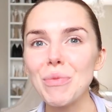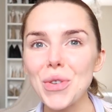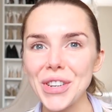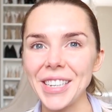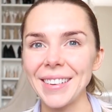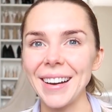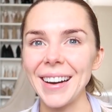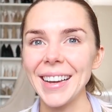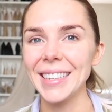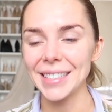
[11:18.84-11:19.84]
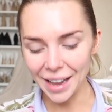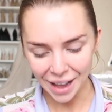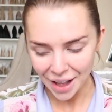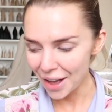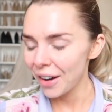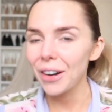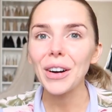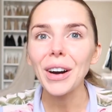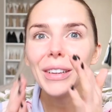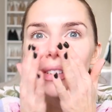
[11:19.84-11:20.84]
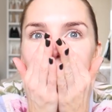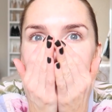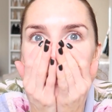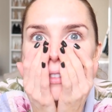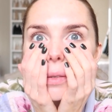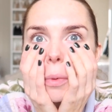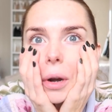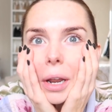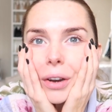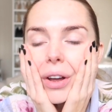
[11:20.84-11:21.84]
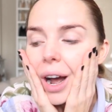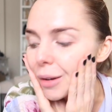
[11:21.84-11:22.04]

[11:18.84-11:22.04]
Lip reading: morning, guys. I look rough this morning.